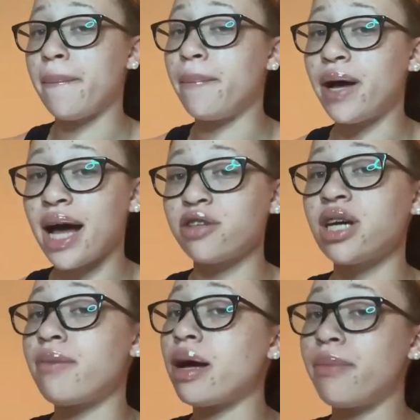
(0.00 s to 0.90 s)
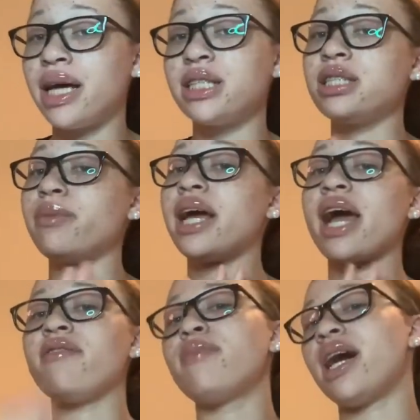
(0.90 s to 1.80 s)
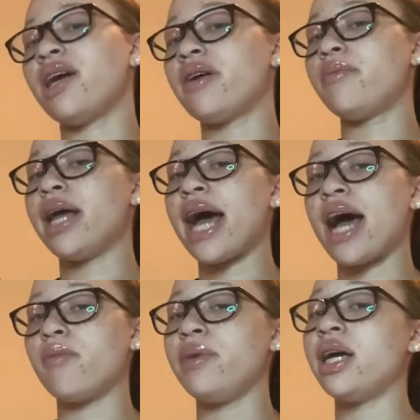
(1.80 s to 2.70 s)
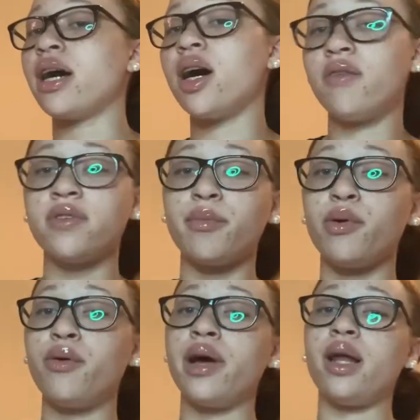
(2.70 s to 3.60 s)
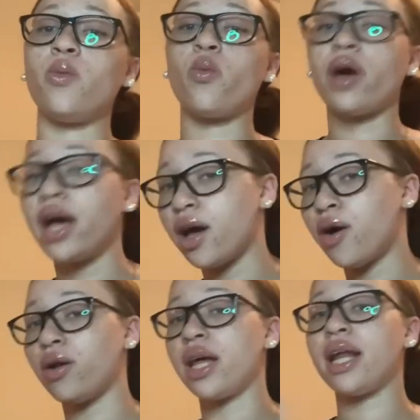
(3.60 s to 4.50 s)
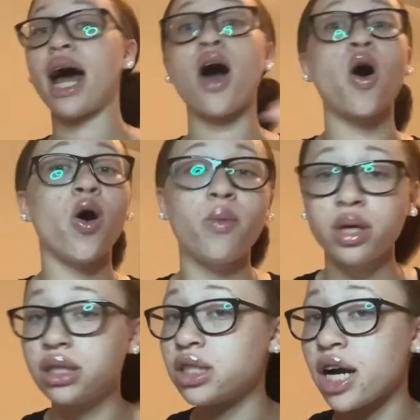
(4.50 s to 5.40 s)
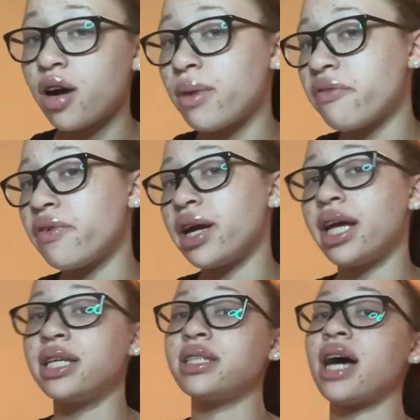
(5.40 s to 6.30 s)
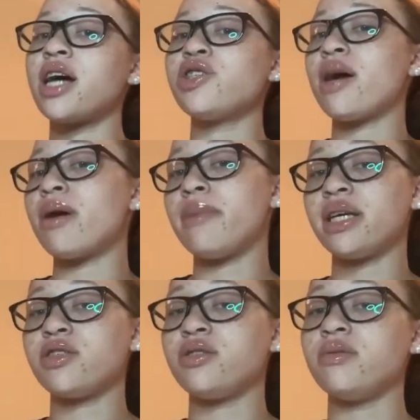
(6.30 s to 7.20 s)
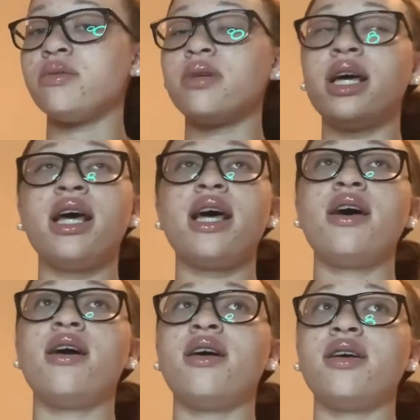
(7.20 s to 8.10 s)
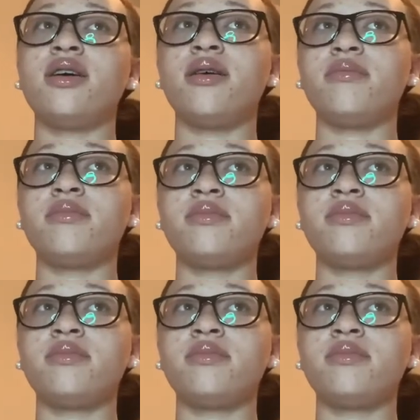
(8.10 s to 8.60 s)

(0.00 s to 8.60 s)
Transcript: But I try my best to make everybody around me happy and comfortable and well. And I always check on my friends. I try my best to. Um,